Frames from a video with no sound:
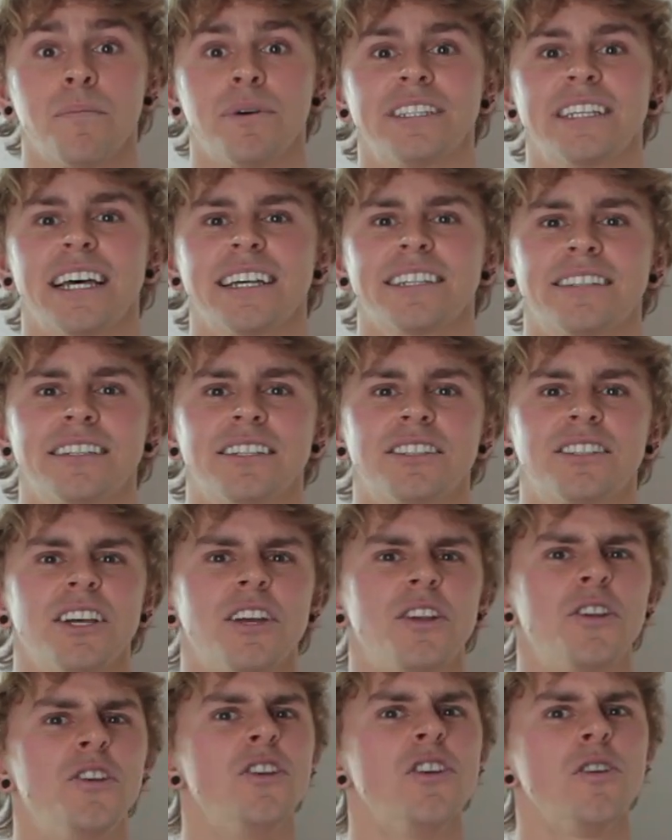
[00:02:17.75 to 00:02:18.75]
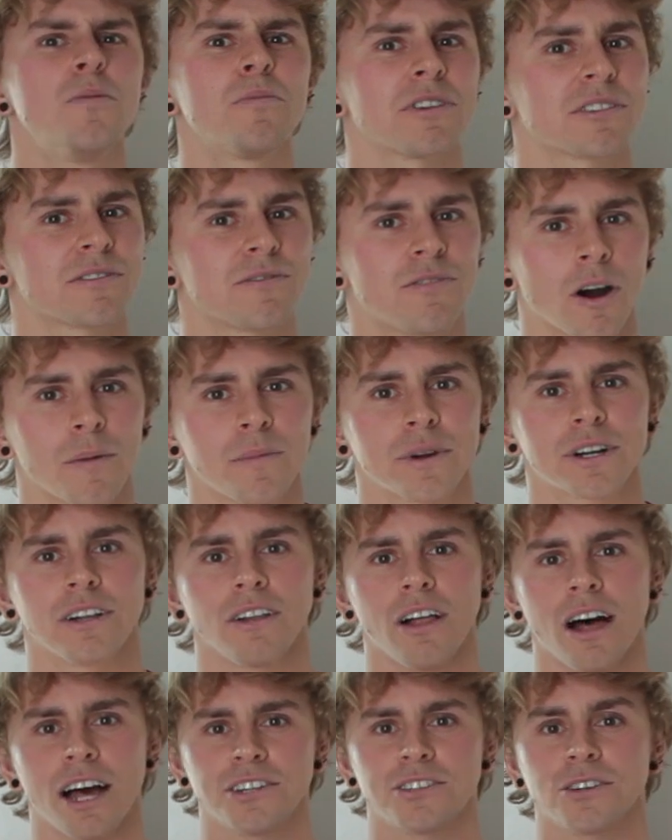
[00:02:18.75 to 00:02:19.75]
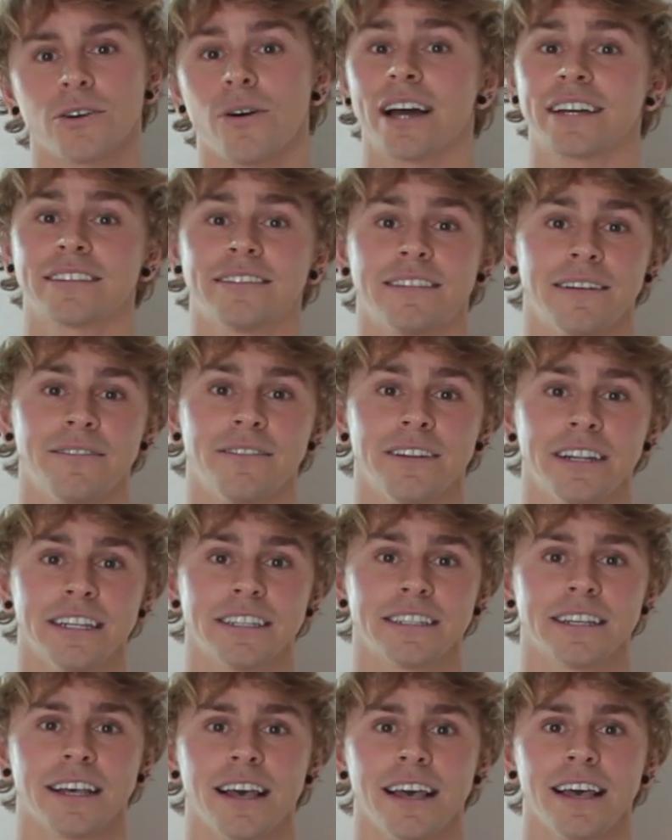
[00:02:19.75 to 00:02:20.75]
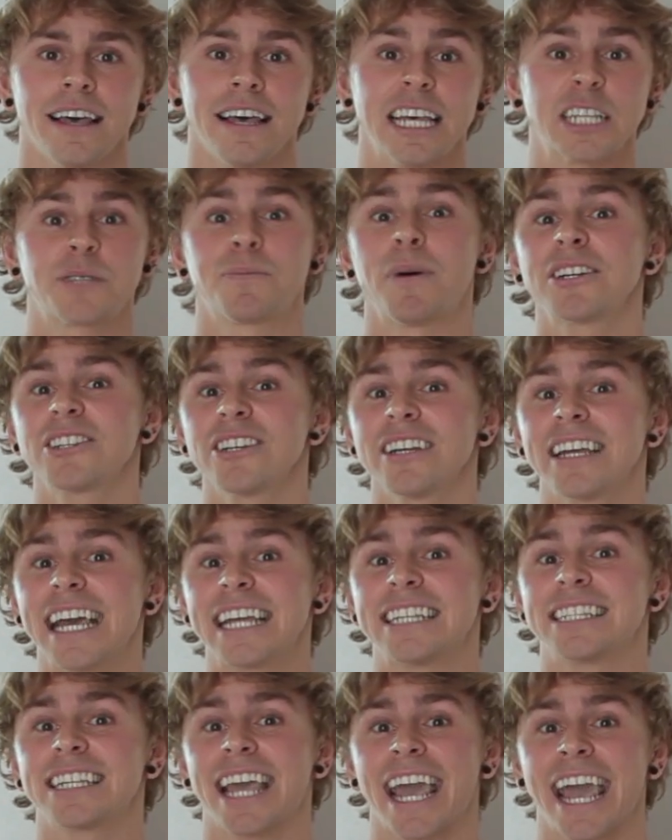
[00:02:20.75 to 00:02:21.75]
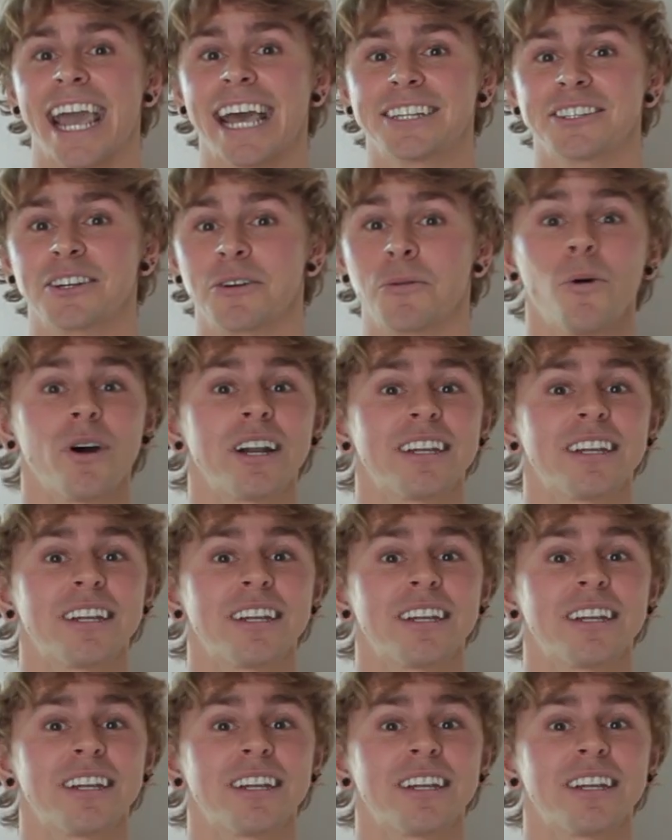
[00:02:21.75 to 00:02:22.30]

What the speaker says: possesses numerous pharmacological activities, especially against cancer.